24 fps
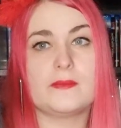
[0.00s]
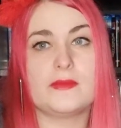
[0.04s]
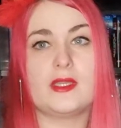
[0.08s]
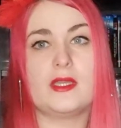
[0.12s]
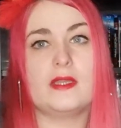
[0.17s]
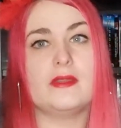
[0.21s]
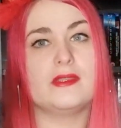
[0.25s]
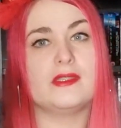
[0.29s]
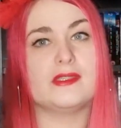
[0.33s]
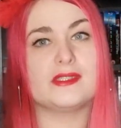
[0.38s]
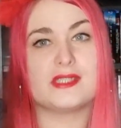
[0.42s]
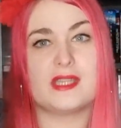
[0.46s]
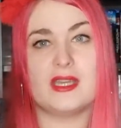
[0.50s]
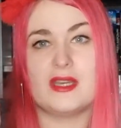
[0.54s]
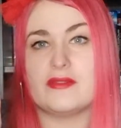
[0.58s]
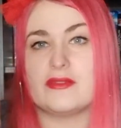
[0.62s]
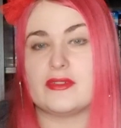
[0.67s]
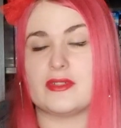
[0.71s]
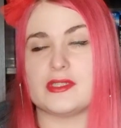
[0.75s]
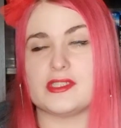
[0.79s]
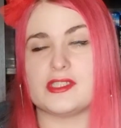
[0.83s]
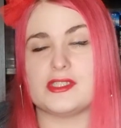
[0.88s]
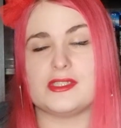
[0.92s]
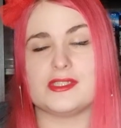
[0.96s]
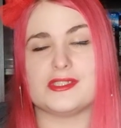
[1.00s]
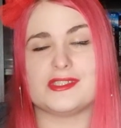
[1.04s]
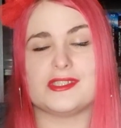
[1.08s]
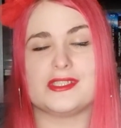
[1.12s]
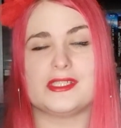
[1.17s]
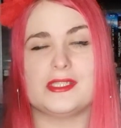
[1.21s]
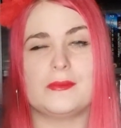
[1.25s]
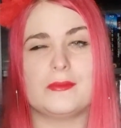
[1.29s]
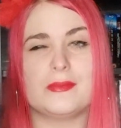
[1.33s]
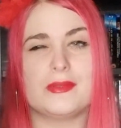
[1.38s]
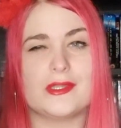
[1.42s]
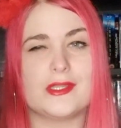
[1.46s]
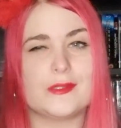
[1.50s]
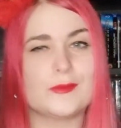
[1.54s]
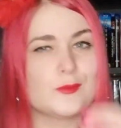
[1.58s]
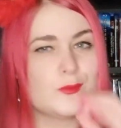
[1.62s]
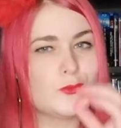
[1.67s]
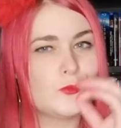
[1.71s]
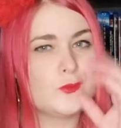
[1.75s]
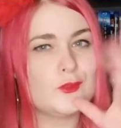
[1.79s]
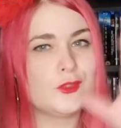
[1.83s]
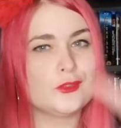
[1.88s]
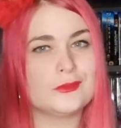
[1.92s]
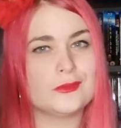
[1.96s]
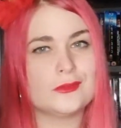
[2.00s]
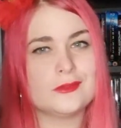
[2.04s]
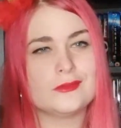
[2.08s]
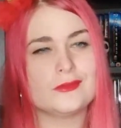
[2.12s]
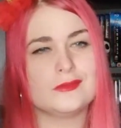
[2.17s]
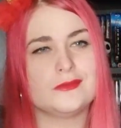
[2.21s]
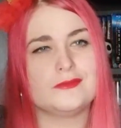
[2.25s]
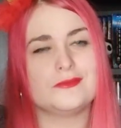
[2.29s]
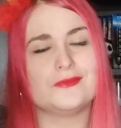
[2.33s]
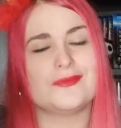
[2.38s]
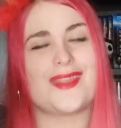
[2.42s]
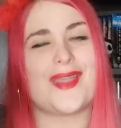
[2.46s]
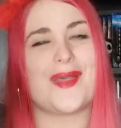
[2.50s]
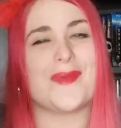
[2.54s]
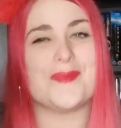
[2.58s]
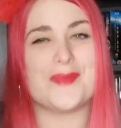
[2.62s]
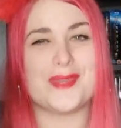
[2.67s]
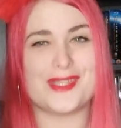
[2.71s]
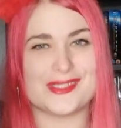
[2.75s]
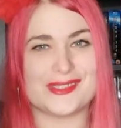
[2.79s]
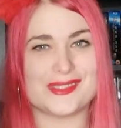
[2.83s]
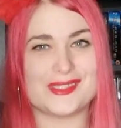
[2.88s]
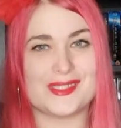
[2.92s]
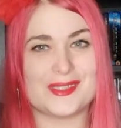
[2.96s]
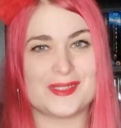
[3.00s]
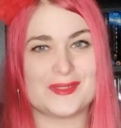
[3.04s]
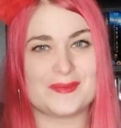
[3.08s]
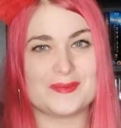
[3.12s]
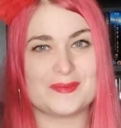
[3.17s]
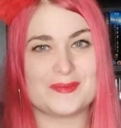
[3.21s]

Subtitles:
And this cover is just simply amazing.